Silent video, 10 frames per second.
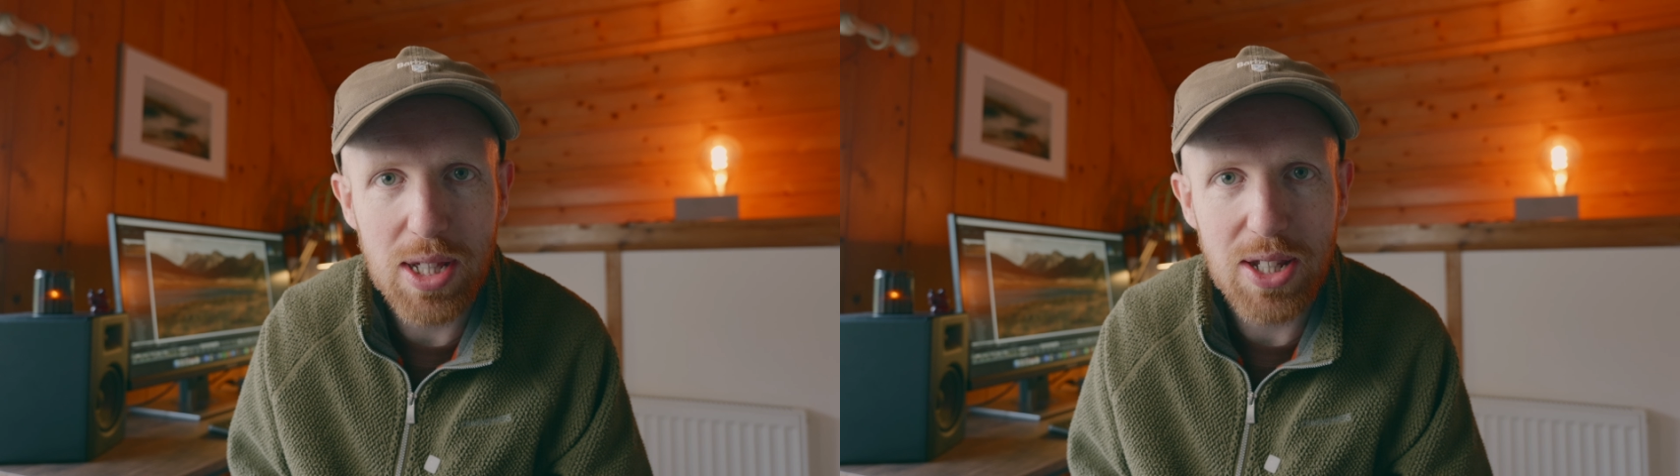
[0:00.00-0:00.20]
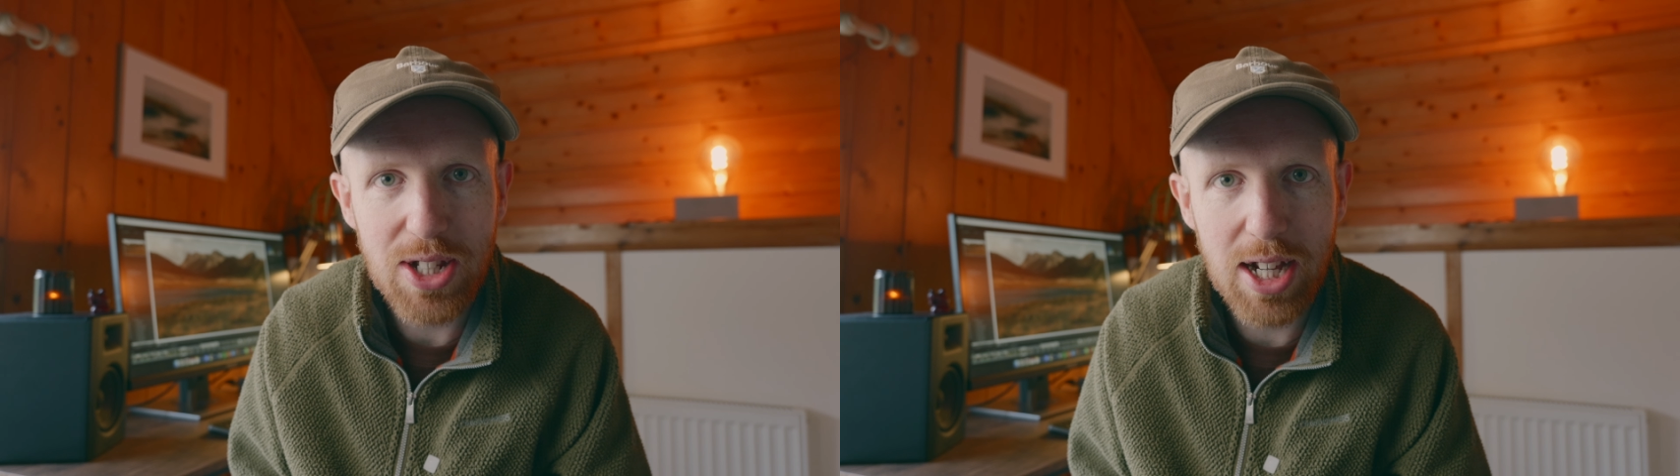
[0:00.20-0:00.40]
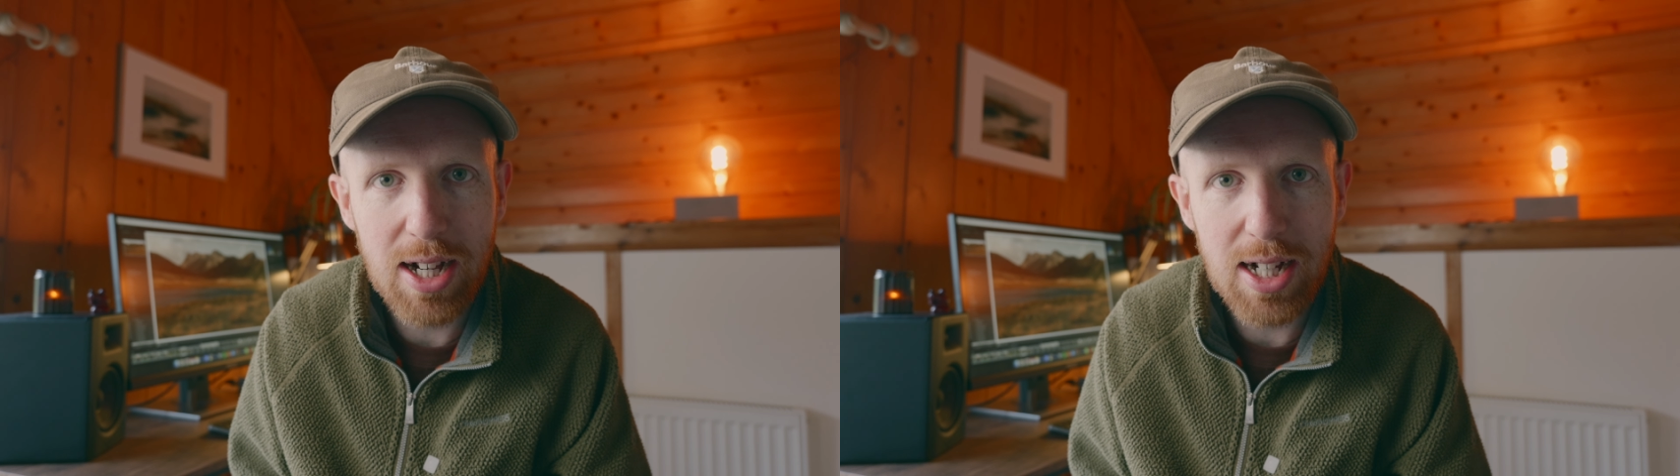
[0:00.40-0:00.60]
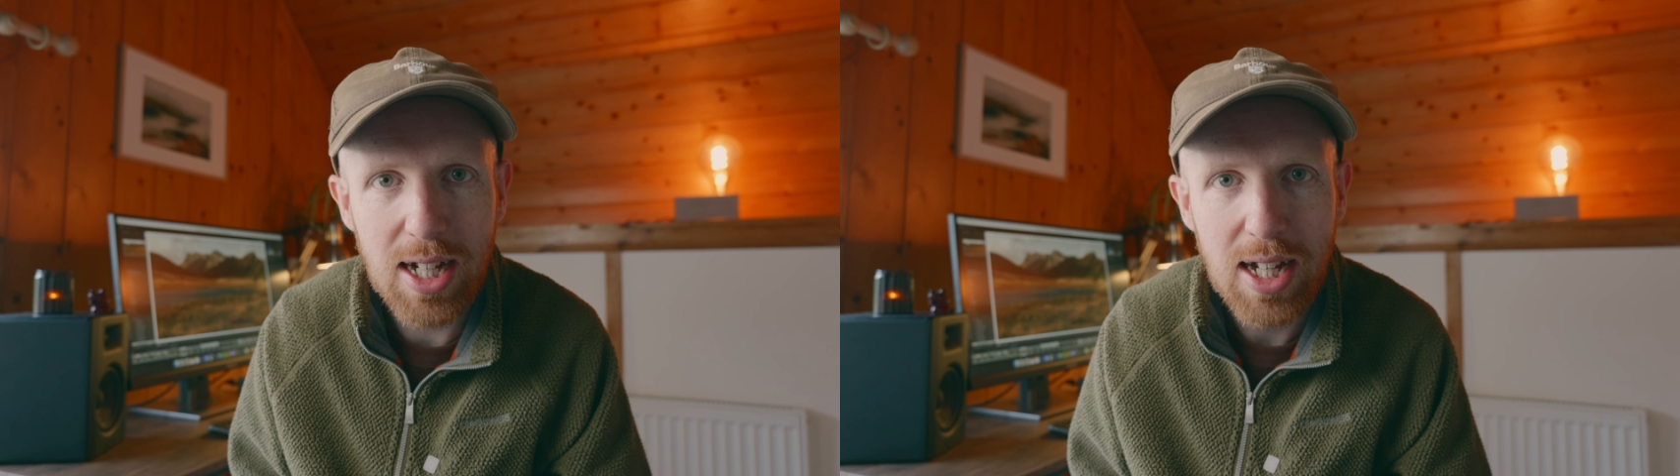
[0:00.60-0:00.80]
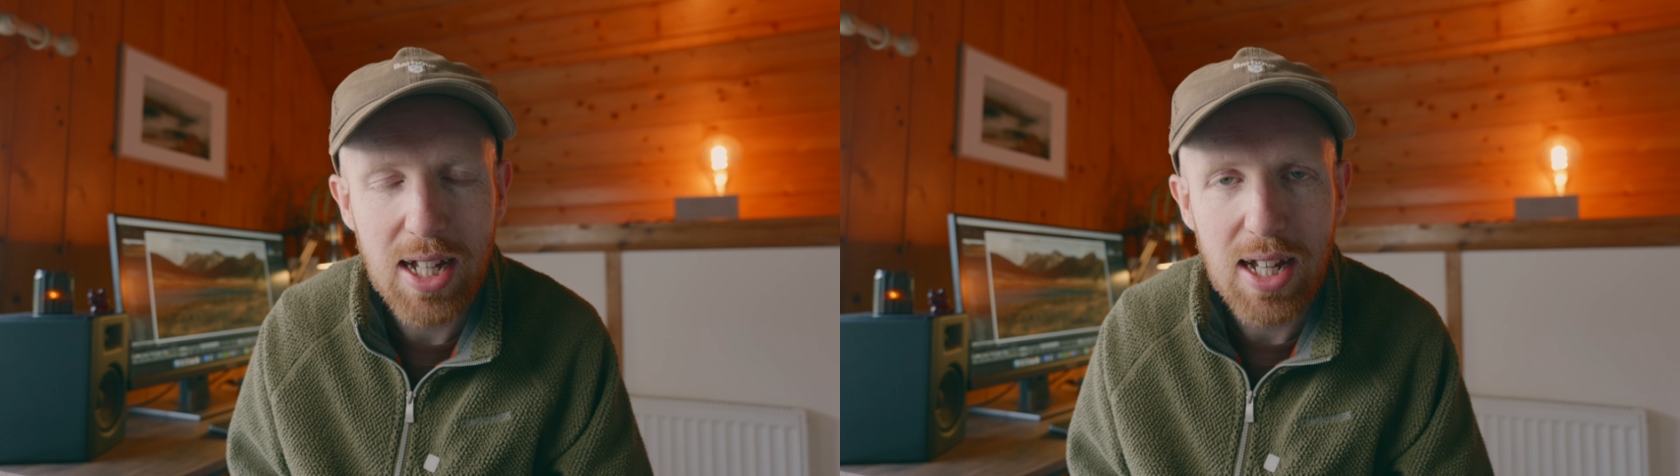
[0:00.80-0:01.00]
with the sky.
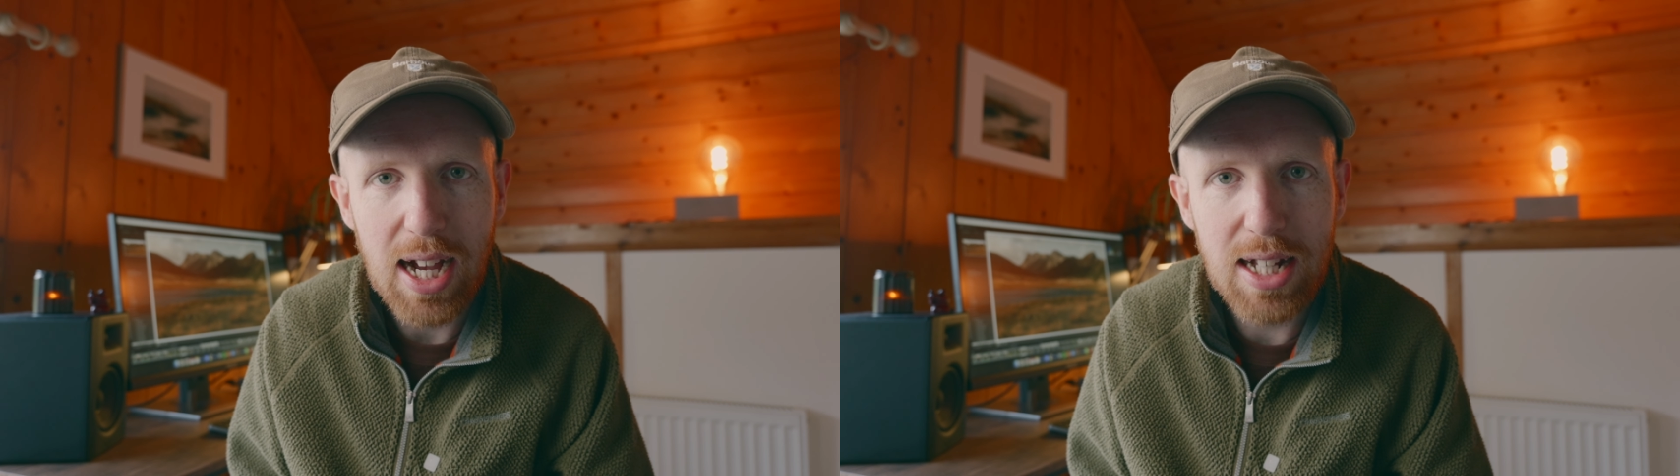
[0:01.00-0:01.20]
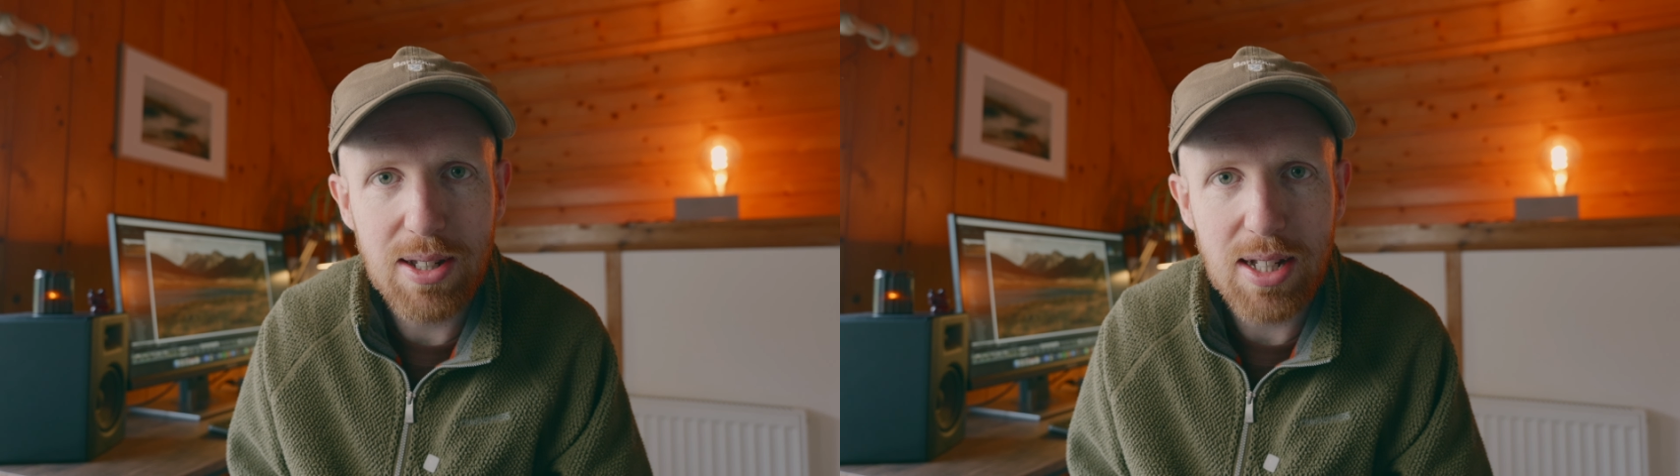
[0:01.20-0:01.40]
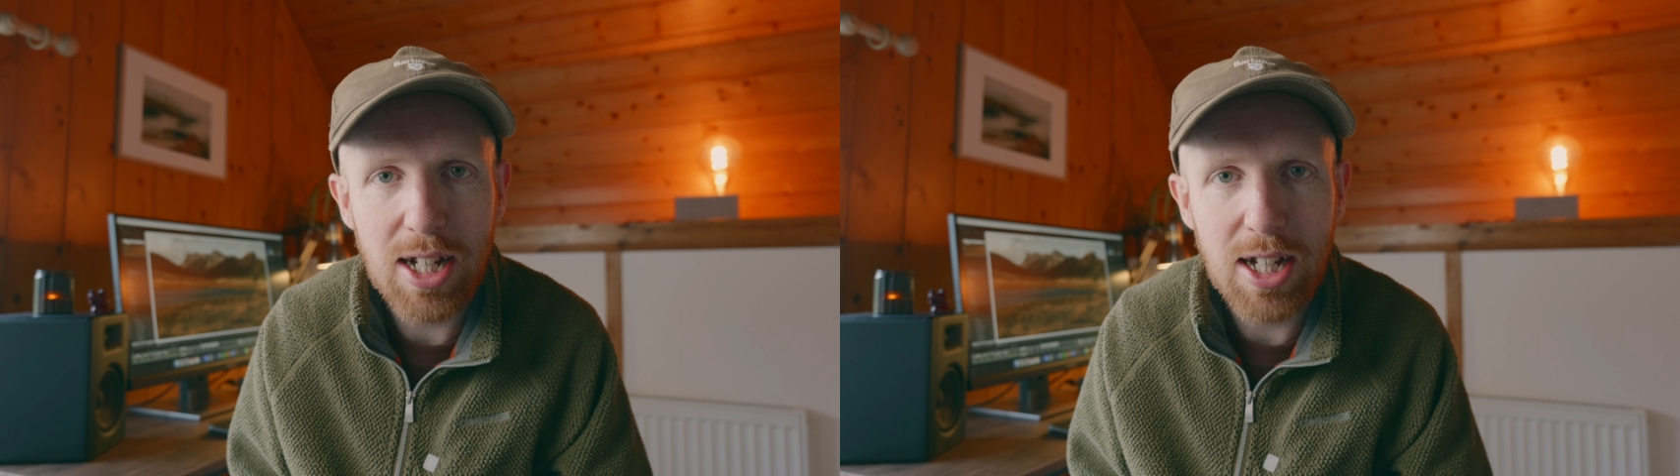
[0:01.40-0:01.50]
And,